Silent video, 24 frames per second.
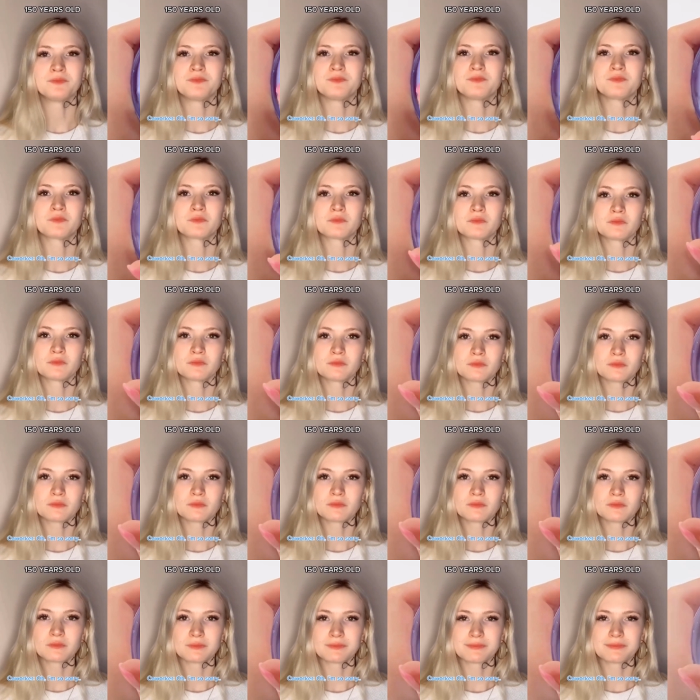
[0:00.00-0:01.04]
Oh,
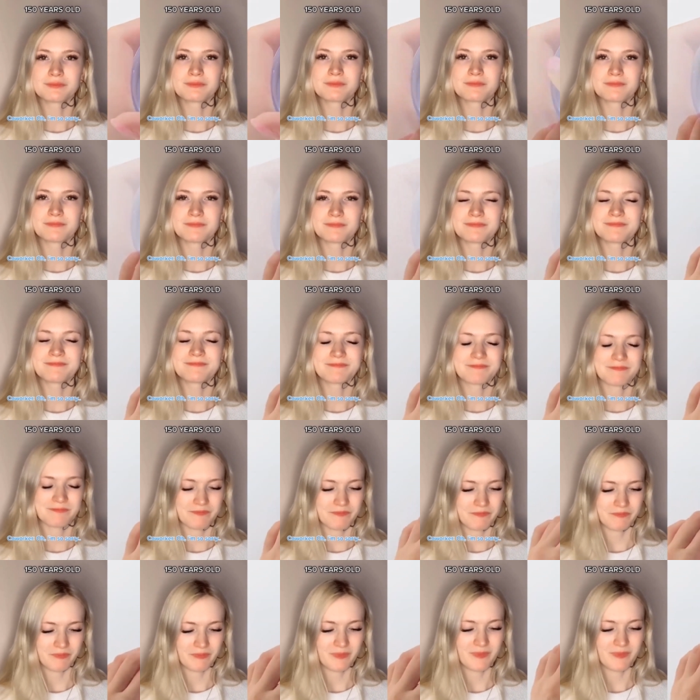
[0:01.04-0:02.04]
I'm so sorry.